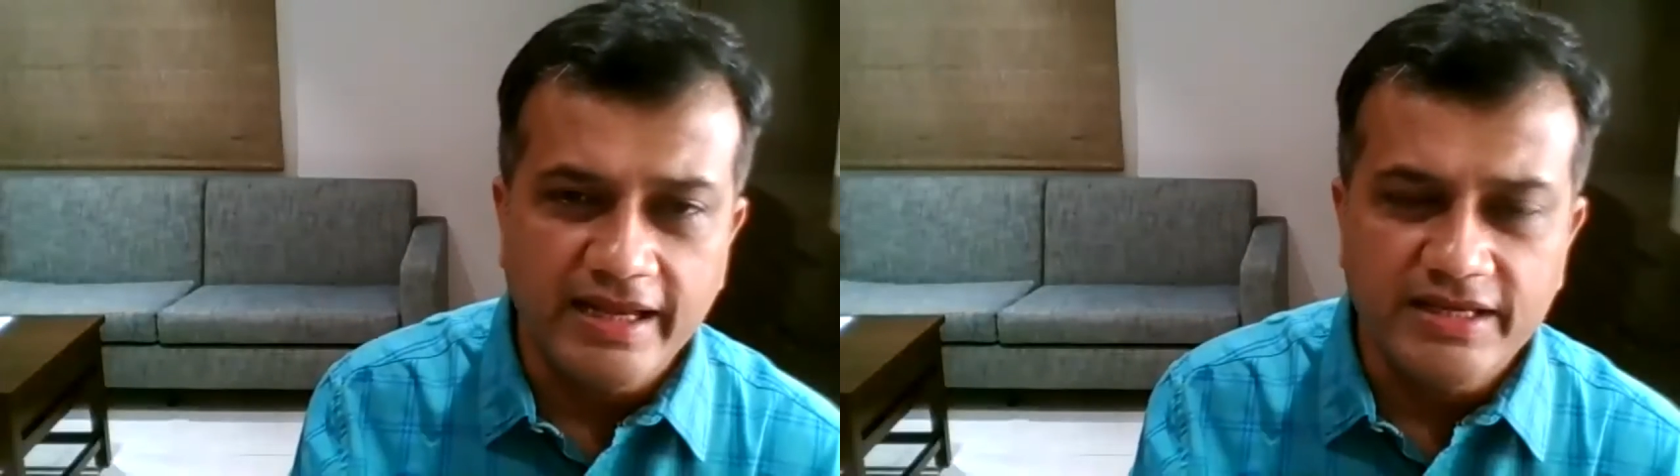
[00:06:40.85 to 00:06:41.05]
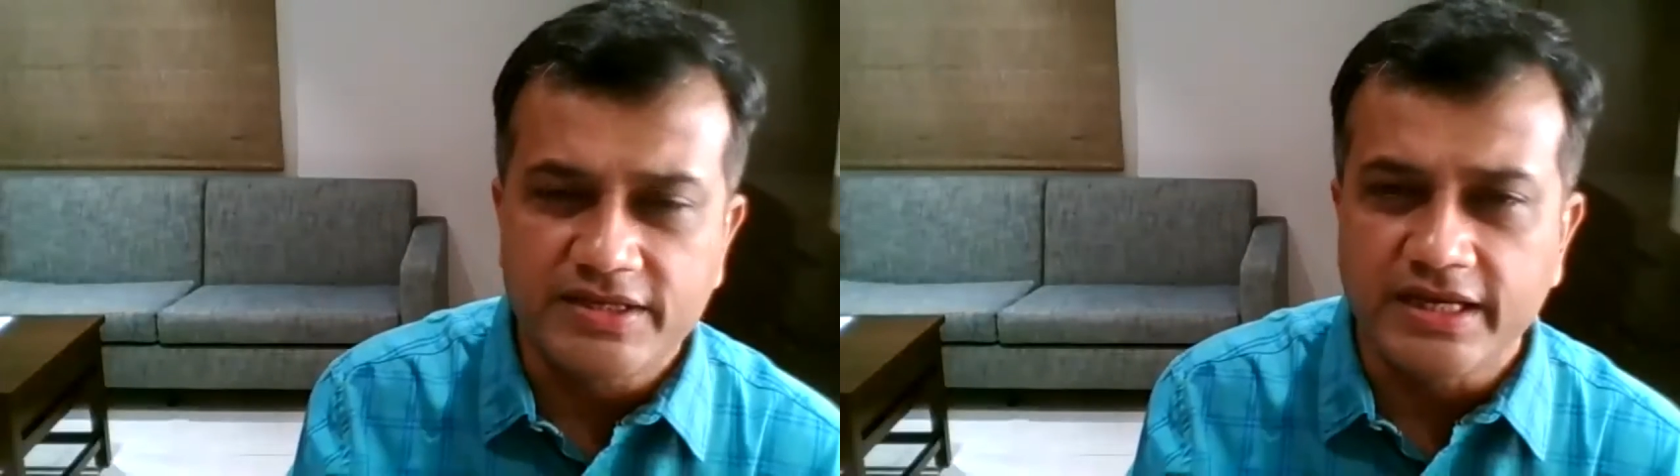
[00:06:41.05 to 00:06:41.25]

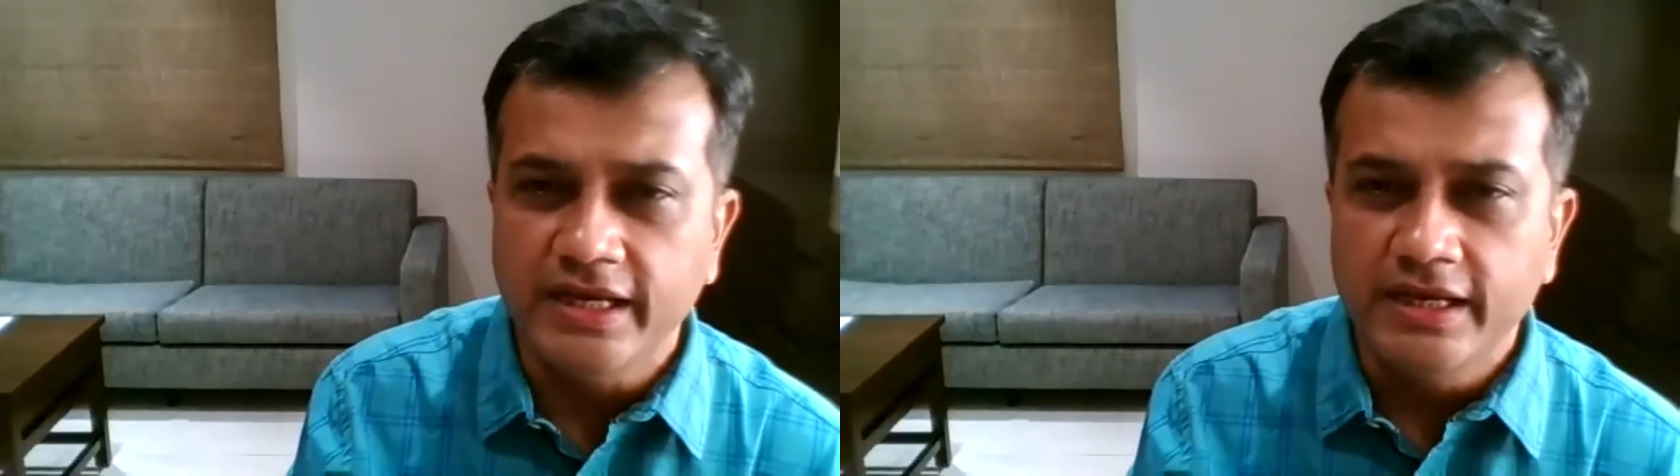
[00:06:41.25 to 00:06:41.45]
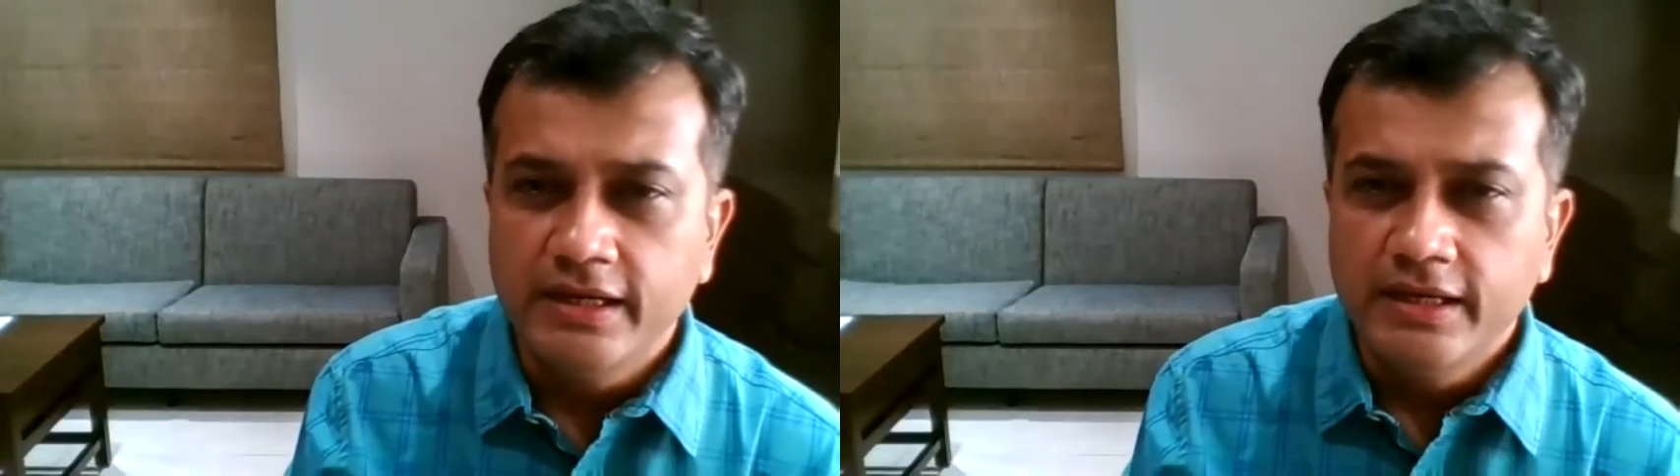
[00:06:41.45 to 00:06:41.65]

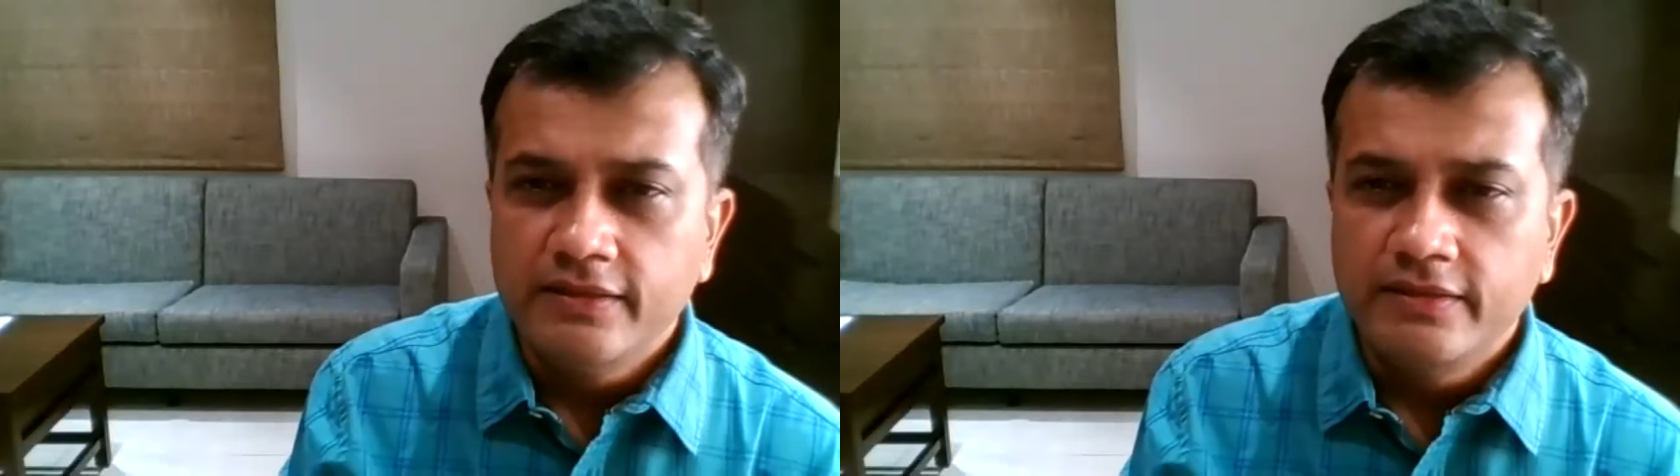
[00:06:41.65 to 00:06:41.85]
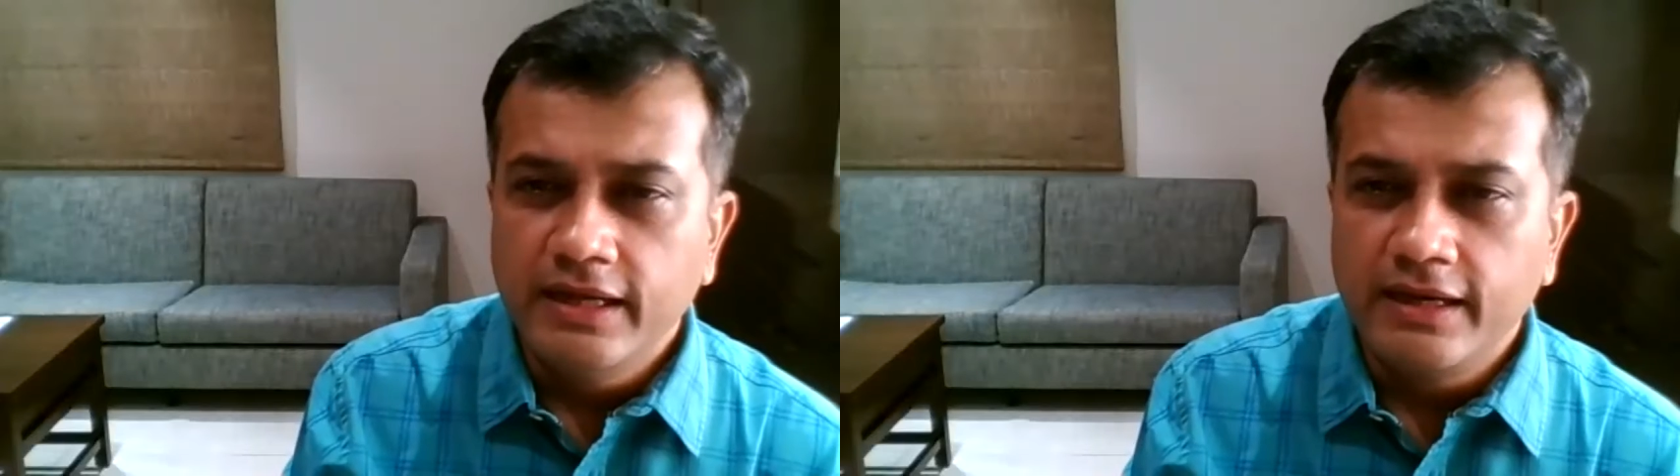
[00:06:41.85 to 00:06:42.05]
see
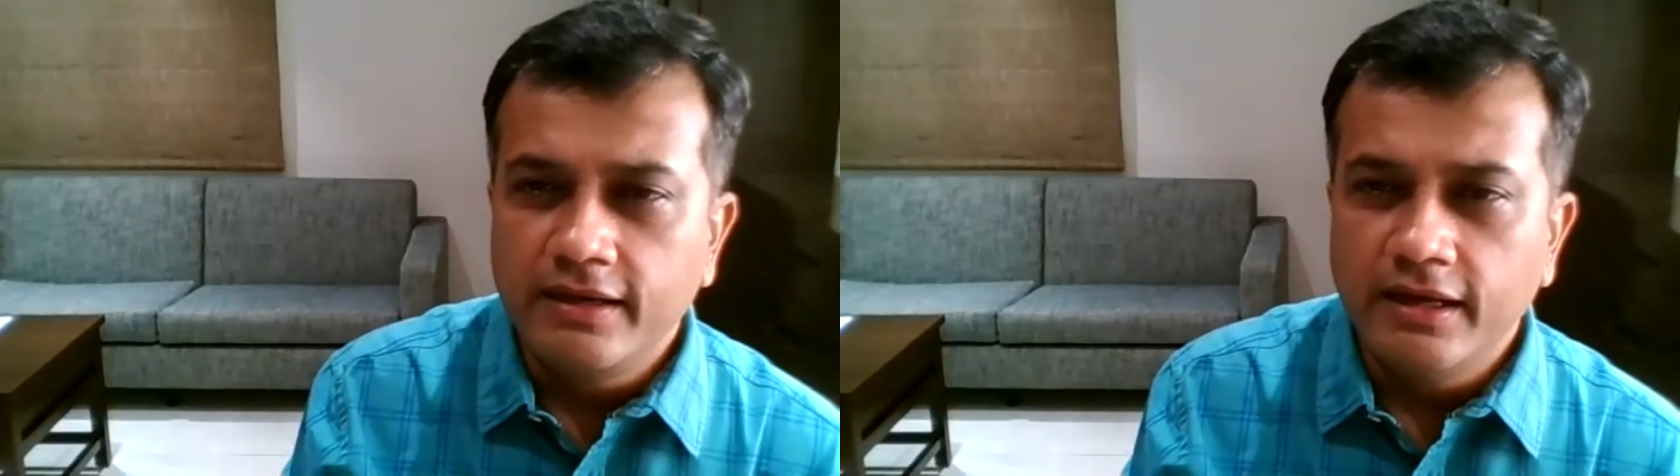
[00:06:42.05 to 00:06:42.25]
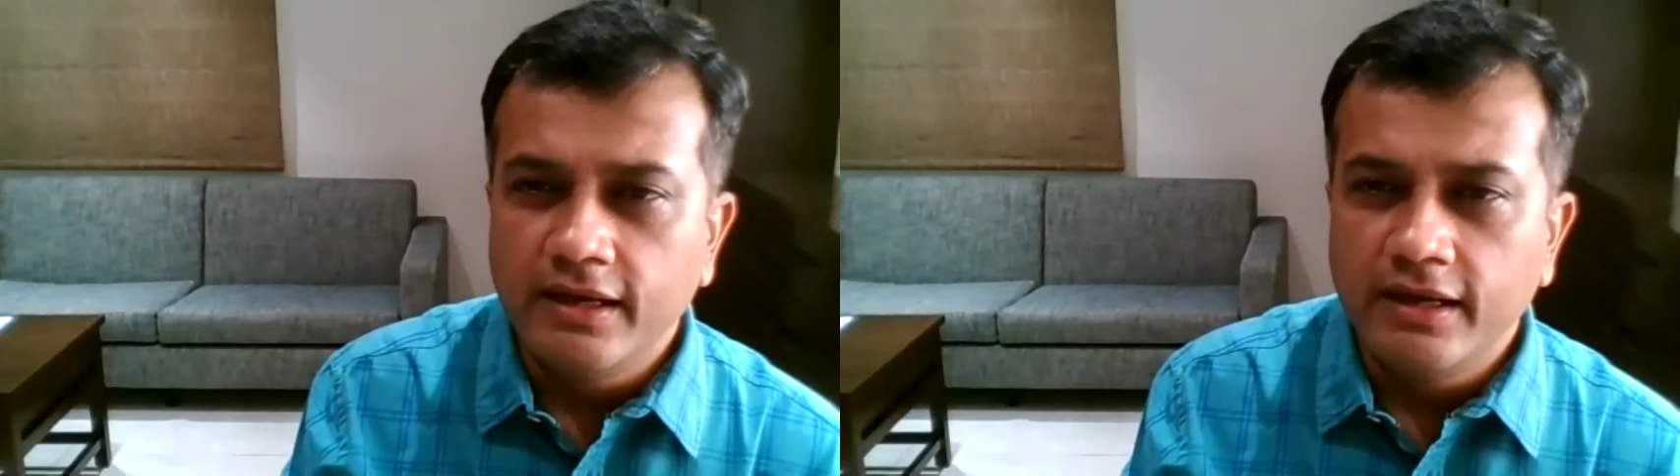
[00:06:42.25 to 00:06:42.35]
that